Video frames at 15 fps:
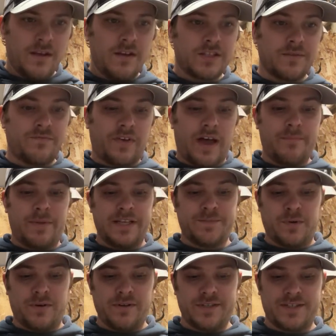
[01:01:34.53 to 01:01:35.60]
Some flat base
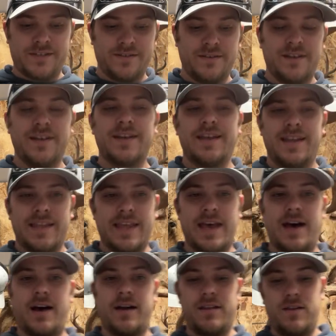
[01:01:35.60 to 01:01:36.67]
bullets?
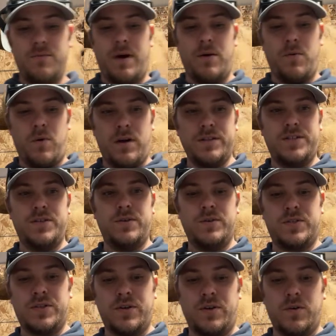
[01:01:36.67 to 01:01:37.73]
Yeah, you might want to.
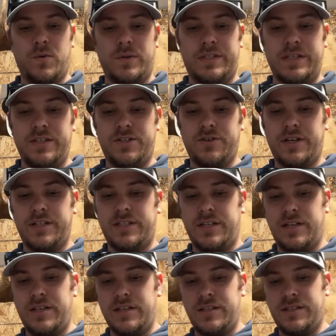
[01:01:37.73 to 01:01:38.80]
So what's interesting
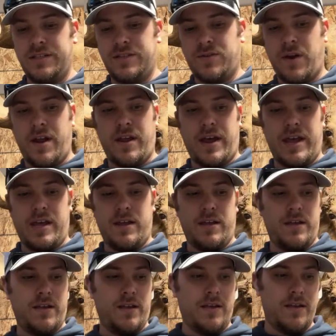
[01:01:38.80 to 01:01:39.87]
is right,
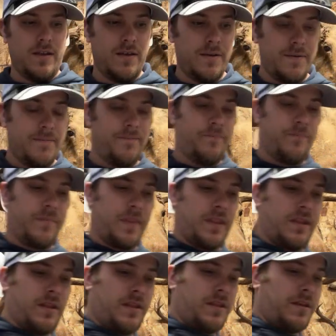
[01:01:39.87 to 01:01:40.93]

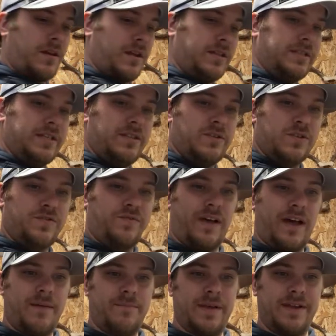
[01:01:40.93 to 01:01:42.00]
I did those
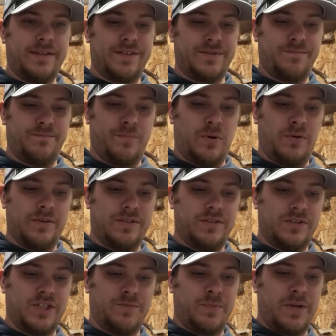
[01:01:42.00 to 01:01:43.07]
flat base bullets,
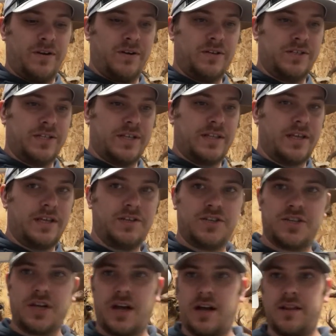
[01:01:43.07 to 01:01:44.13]
those spears, and they've
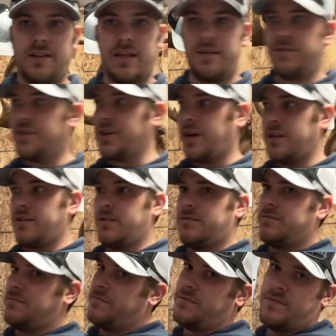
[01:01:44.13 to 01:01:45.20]
shot
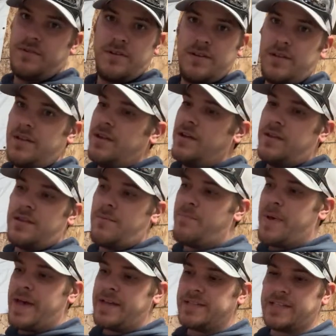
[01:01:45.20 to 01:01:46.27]
the
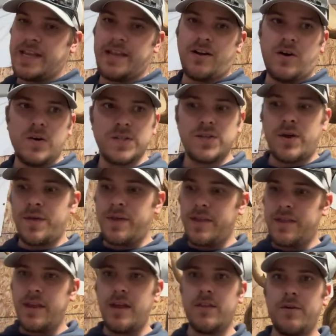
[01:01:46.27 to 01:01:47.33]
best. And also, I think
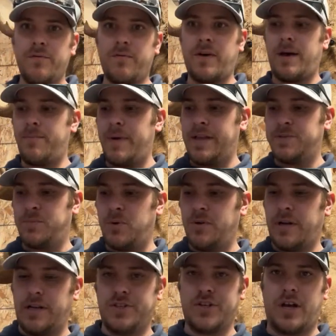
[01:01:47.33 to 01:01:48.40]
the other flat base bullet
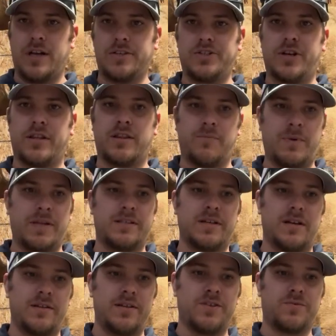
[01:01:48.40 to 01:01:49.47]
I shot the best out
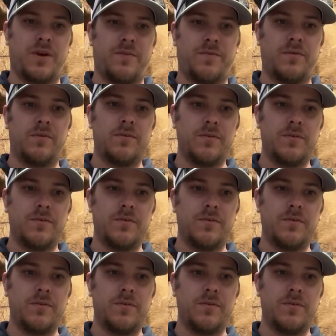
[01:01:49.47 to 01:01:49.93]
of this rifle.